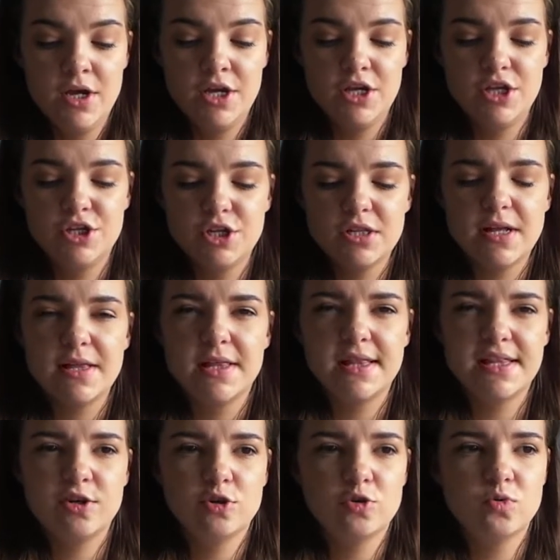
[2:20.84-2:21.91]
you know, like the
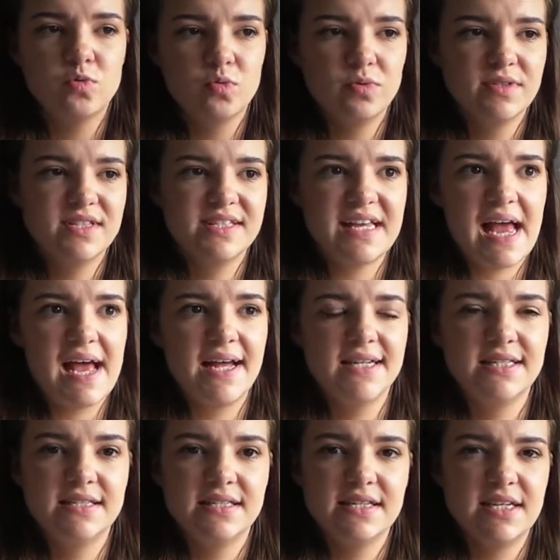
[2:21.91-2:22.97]
little
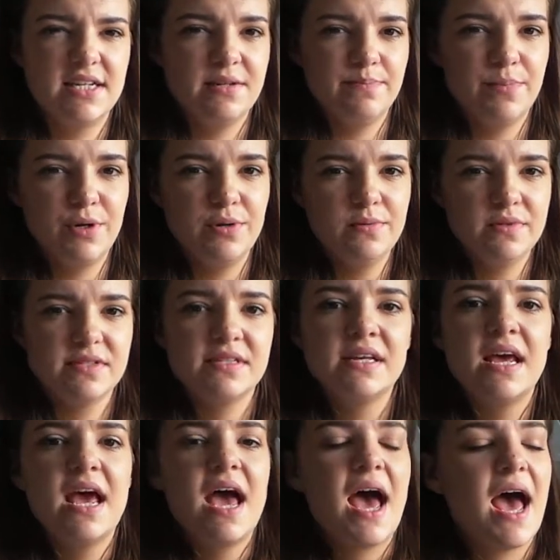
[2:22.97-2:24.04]
stands in Boots.
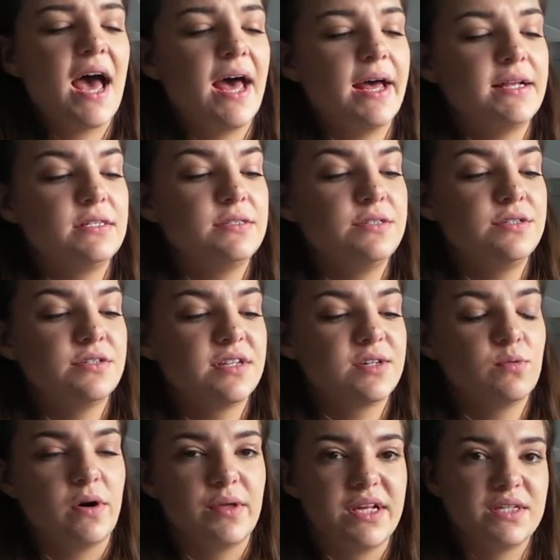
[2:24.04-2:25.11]
And
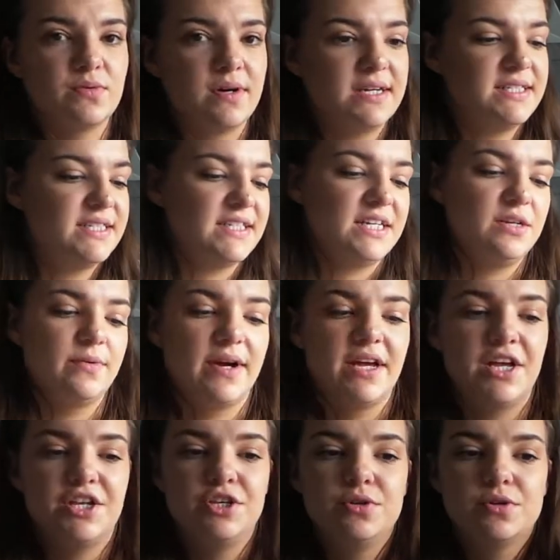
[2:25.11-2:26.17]
well, that's what I did anyway,
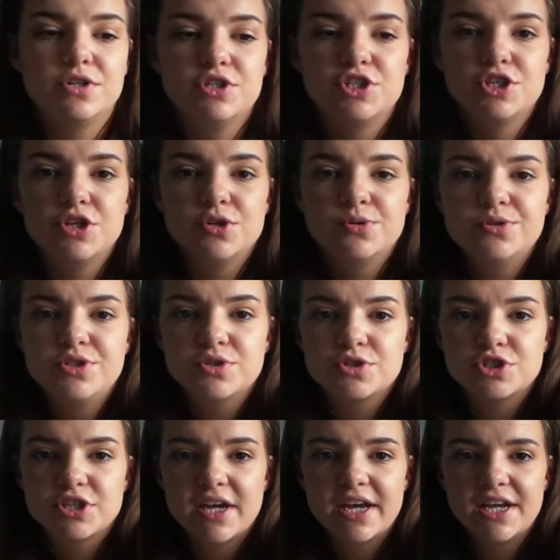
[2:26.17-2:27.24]
and you can choose your
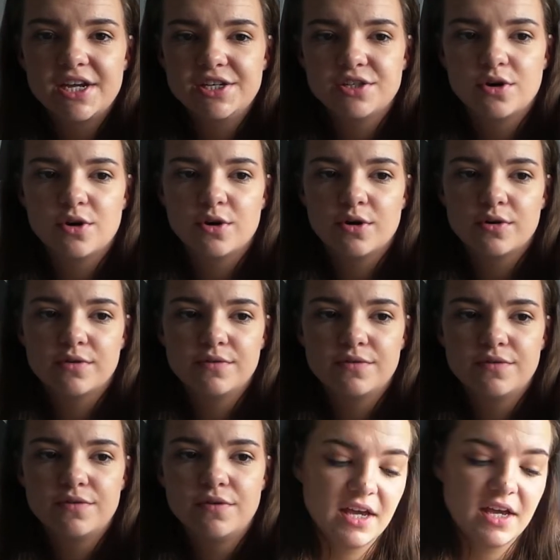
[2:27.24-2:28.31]
shade of
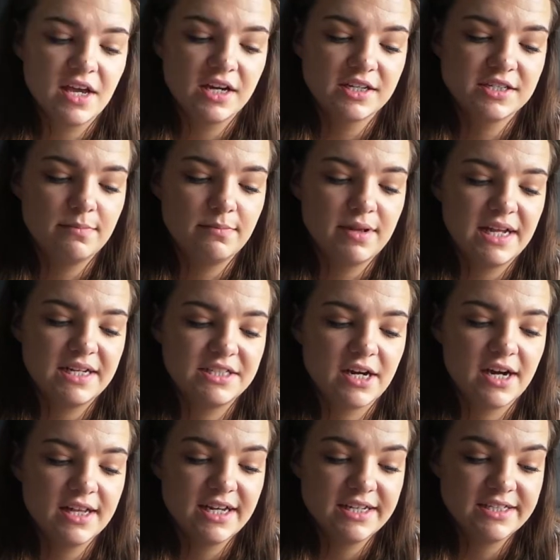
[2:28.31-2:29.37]
custom blend
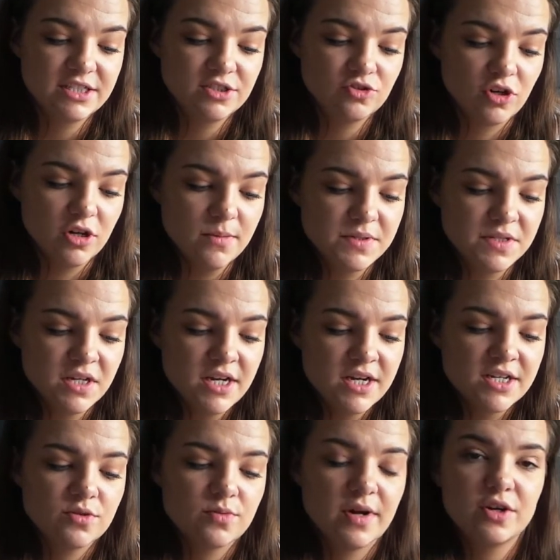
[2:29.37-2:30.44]
highlighting drops.
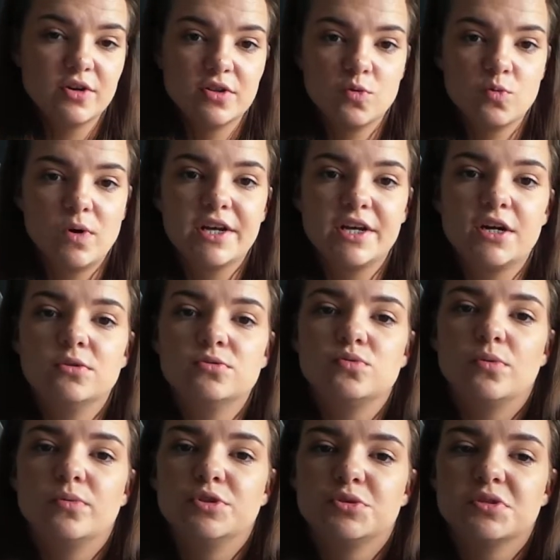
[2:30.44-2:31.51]
So I got the white gold
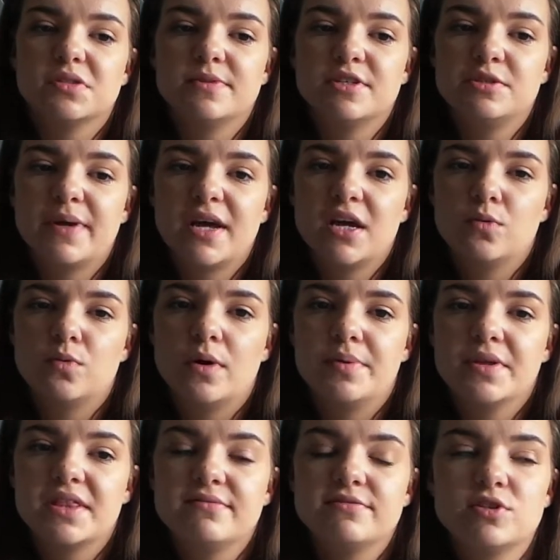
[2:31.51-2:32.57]
one, which was the most pale one,
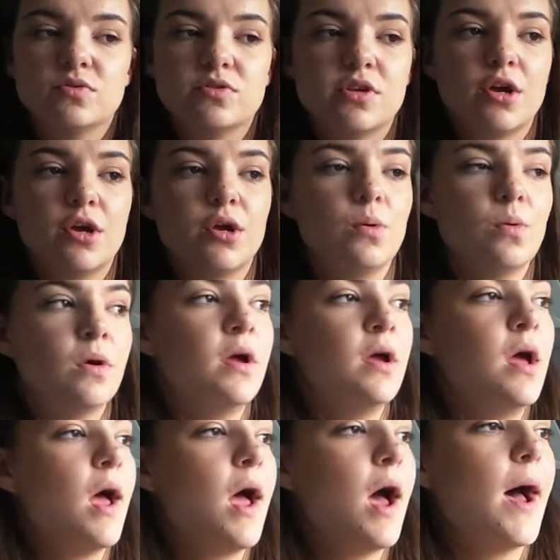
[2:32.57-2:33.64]
but there was also
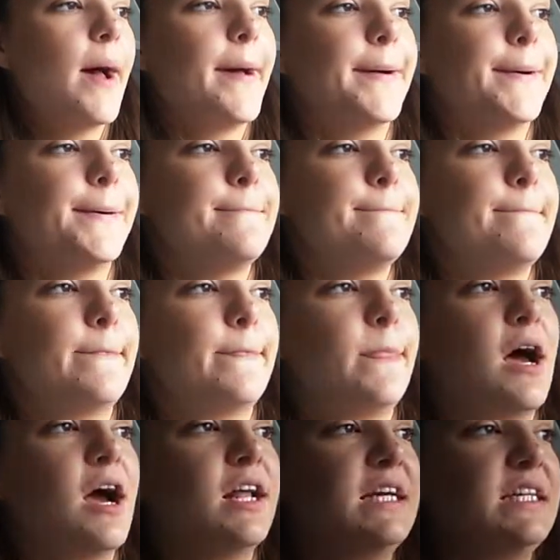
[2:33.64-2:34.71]

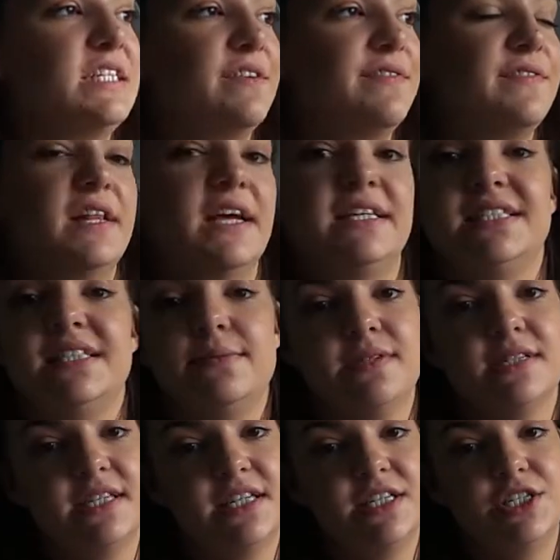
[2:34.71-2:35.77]
highlighter for like deeper
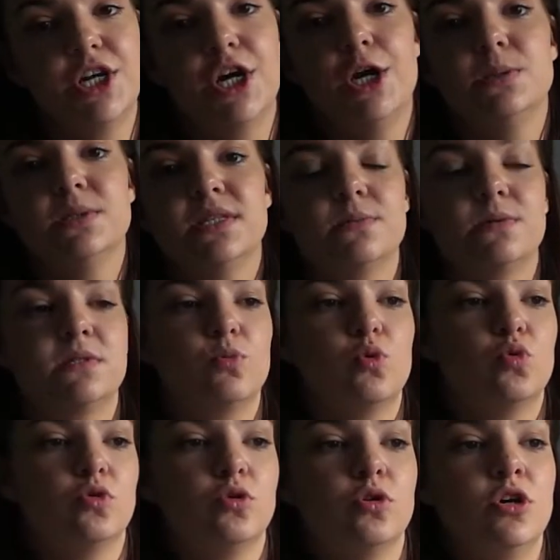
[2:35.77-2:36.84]
skin tones. There was
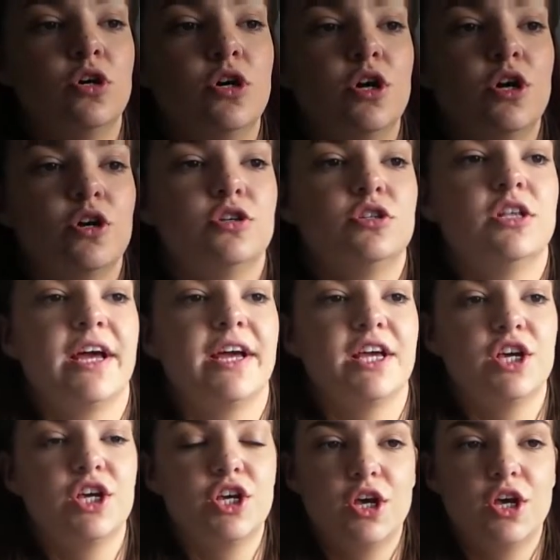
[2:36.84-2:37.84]
more like